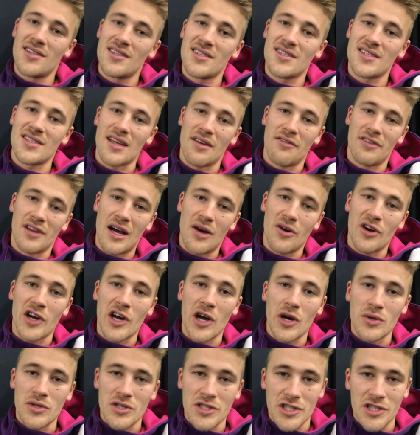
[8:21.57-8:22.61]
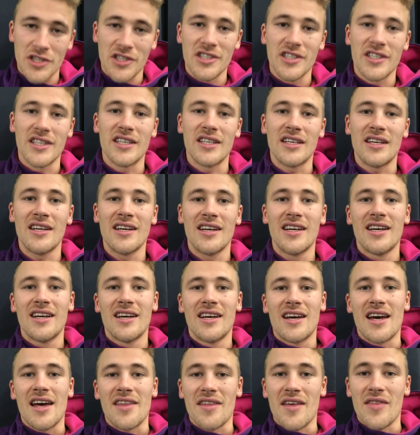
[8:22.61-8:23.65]
7-hour coach journey
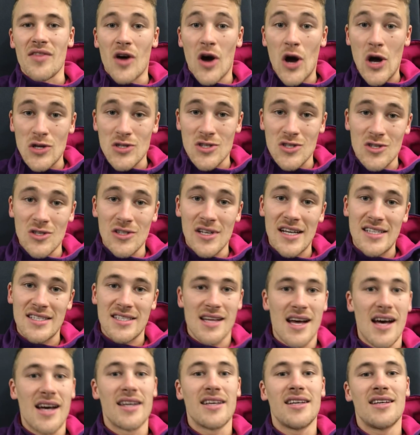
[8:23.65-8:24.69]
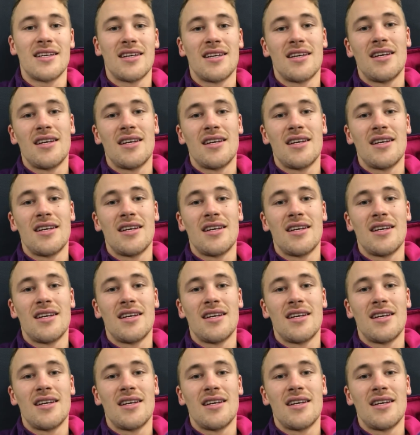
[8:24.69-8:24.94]
and then the hostel last night.